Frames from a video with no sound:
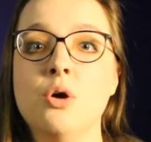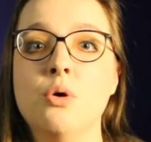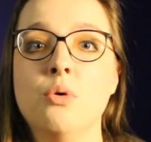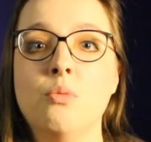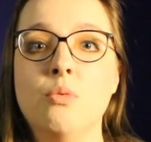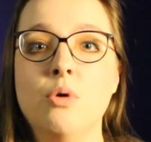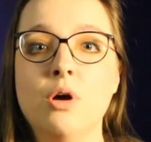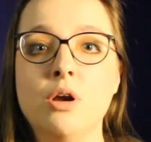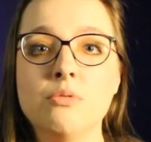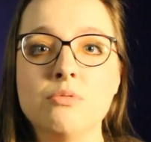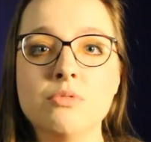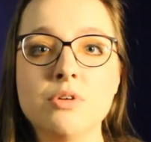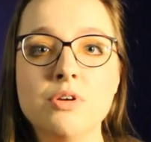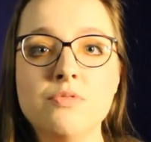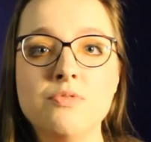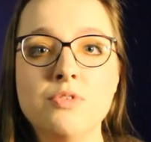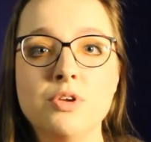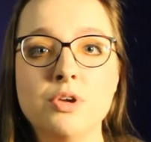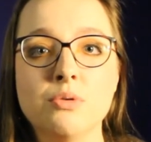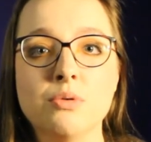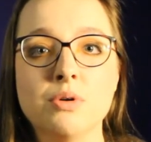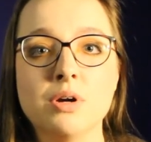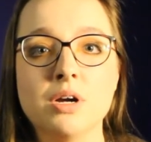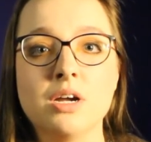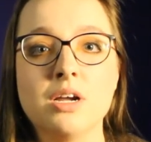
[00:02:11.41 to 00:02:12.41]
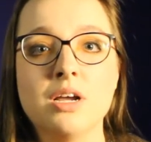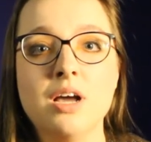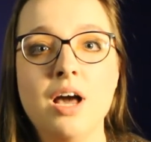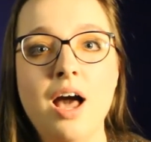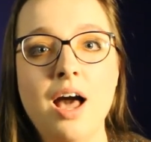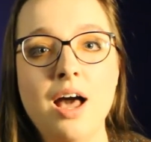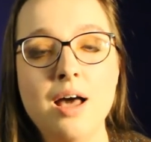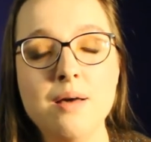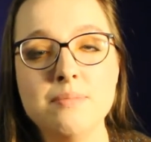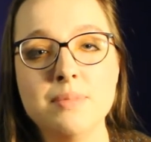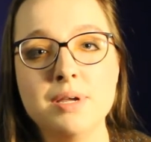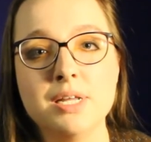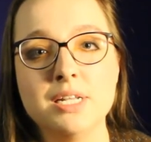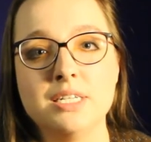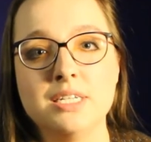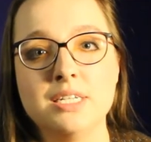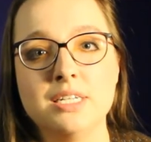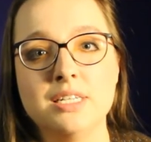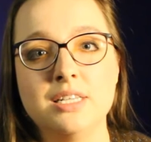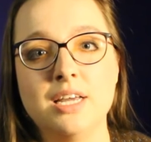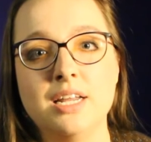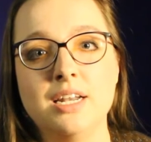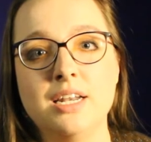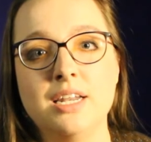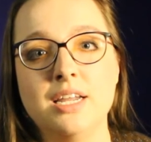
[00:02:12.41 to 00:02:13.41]
One reviewer commented
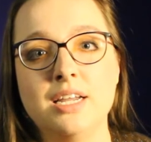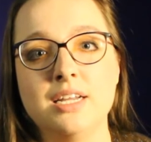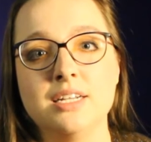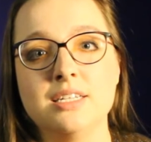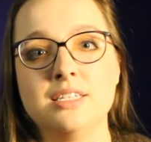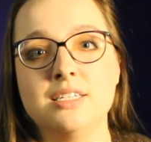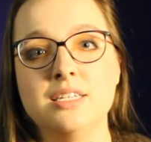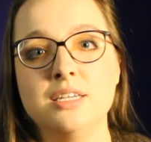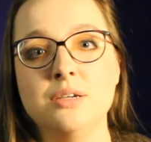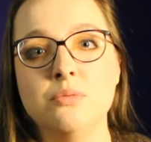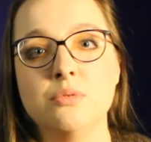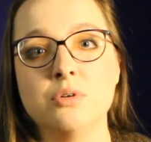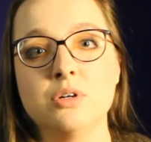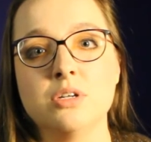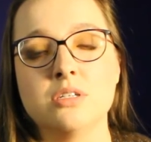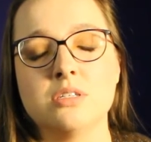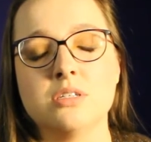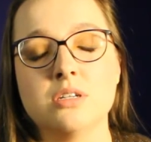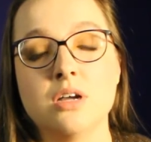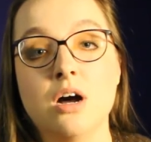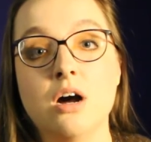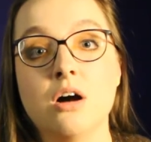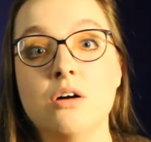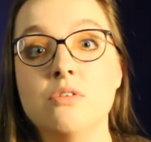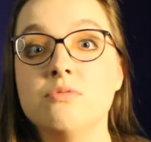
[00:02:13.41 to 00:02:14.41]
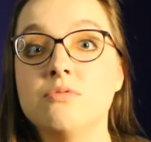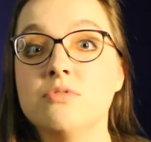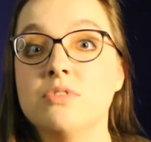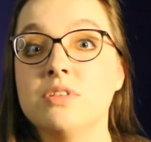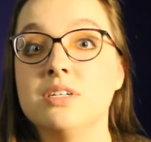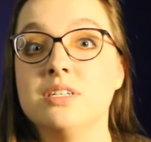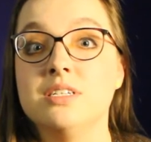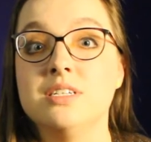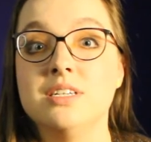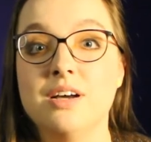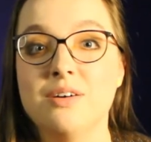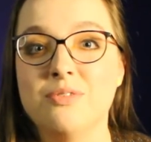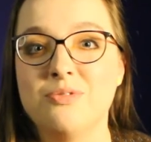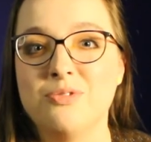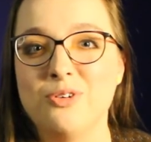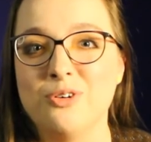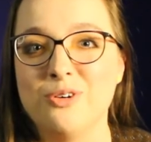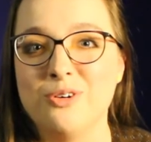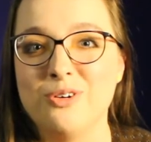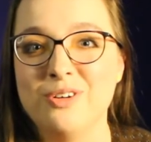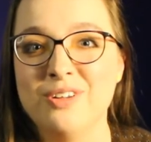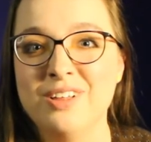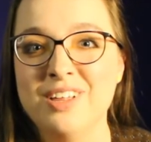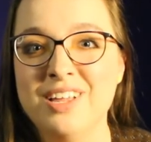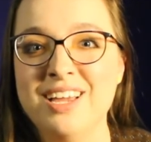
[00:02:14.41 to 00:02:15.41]
that Nancy was of the
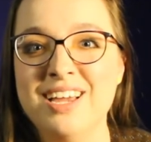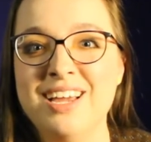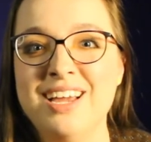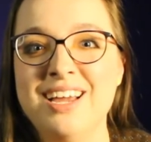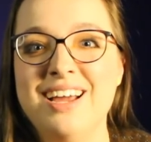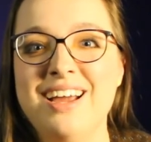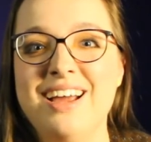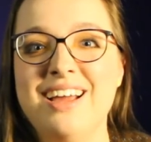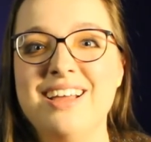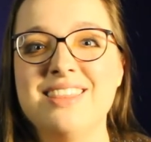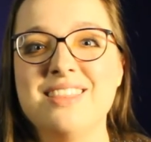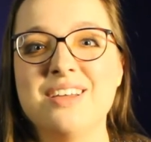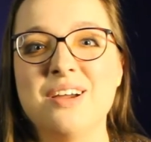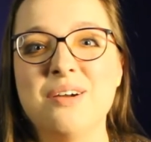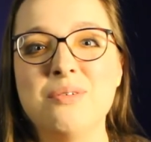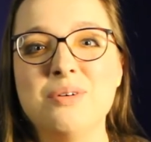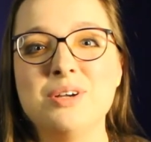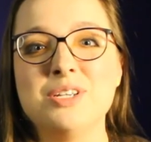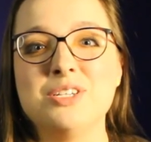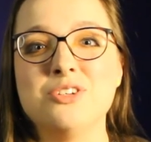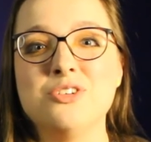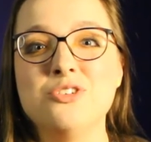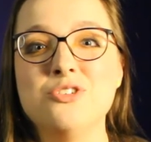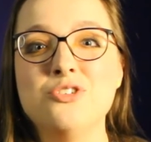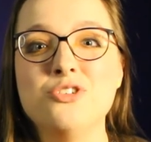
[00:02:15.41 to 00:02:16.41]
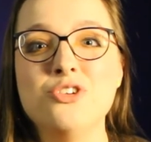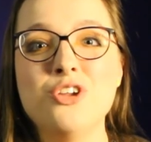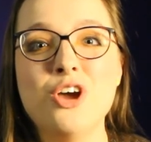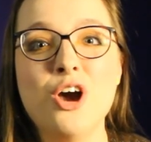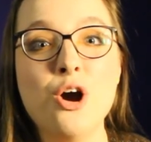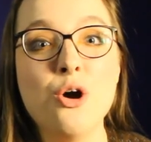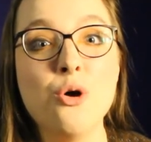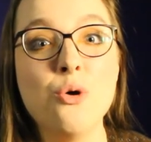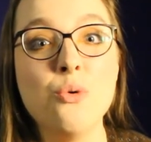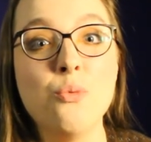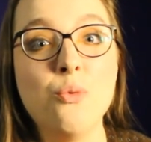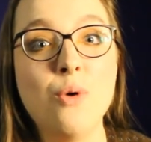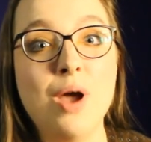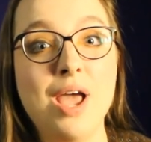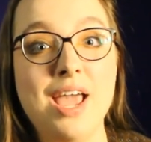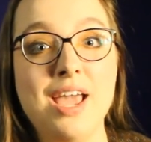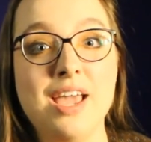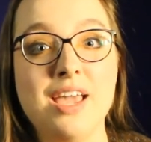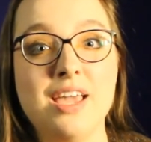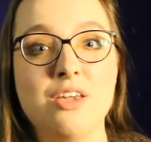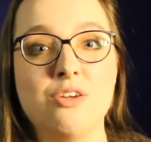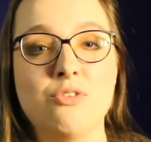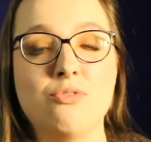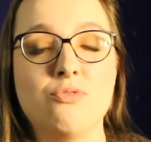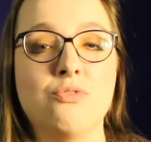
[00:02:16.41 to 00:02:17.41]
devil, and there was no
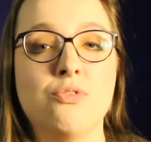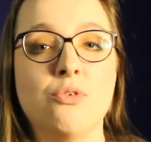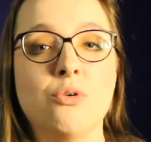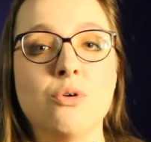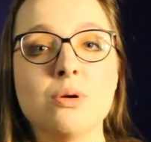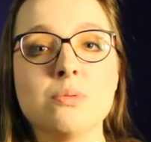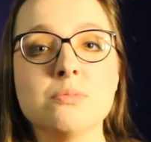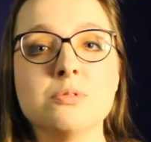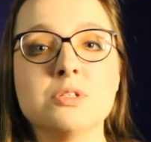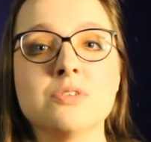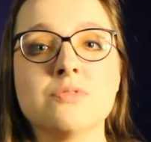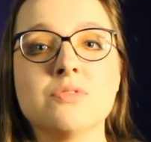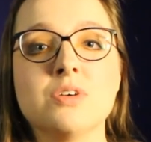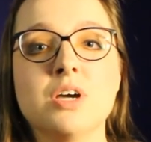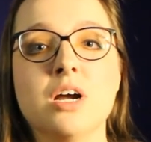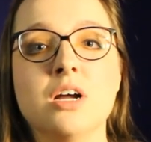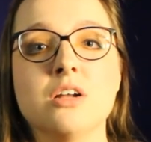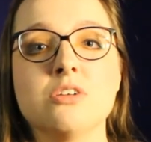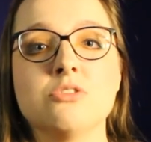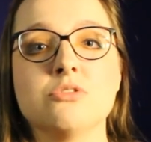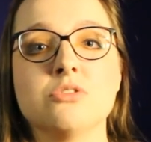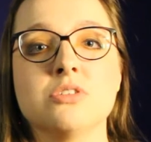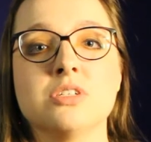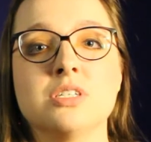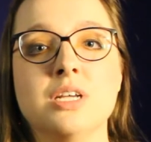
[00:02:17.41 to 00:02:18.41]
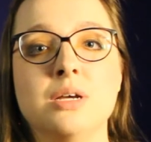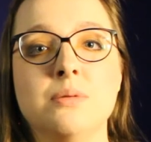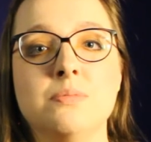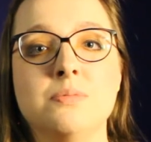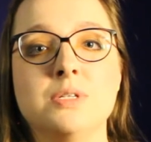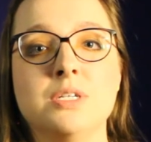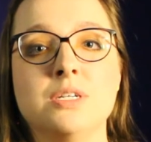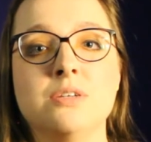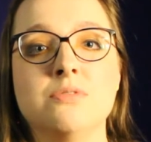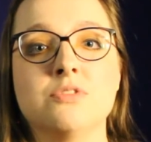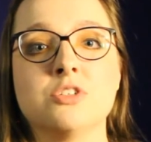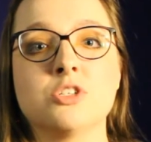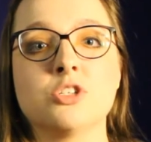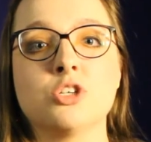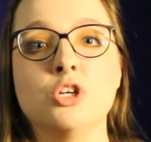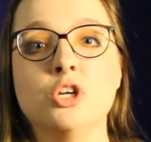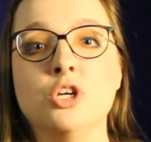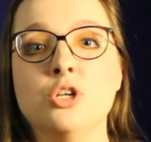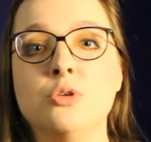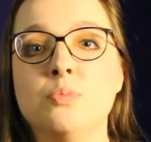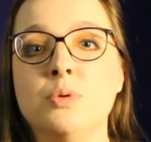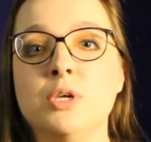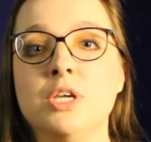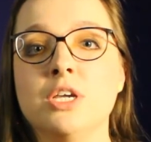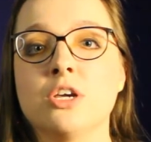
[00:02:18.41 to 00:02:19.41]
way forms of contraceptives
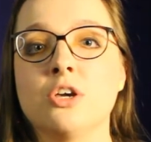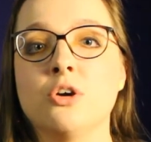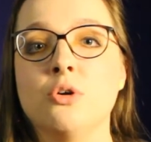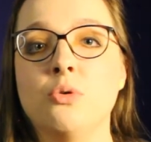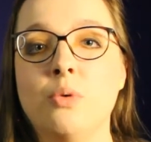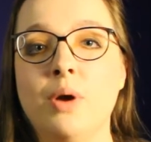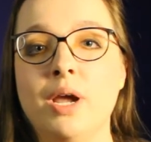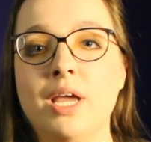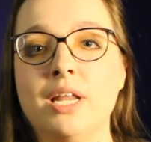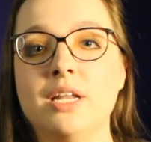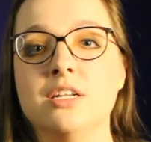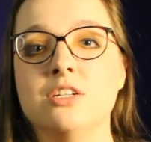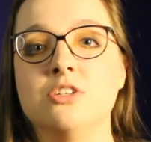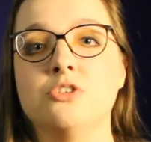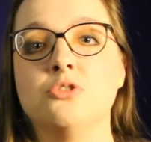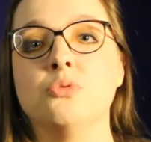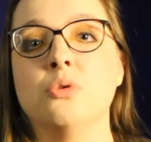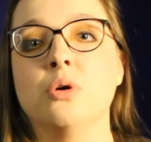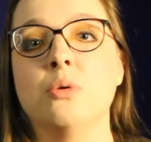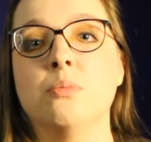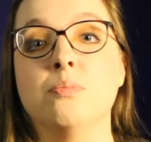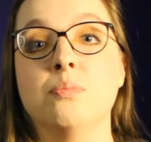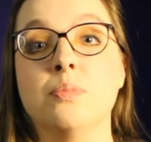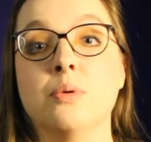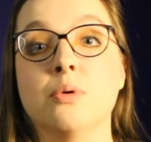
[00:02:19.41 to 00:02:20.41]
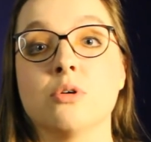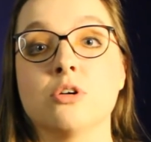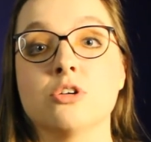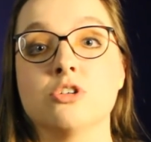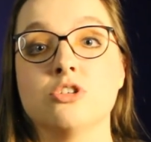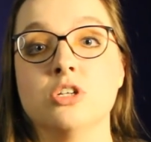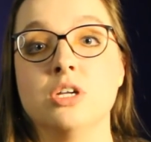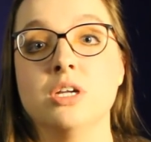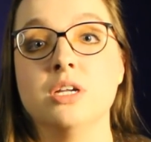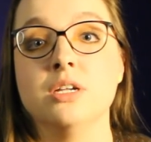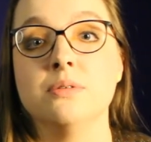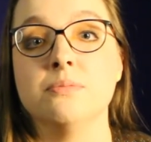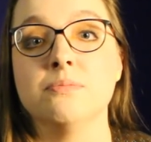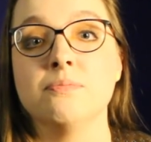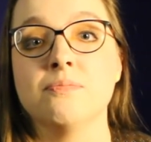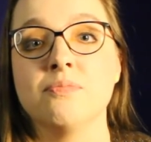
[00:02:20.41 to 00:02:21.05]
could be equated to abortion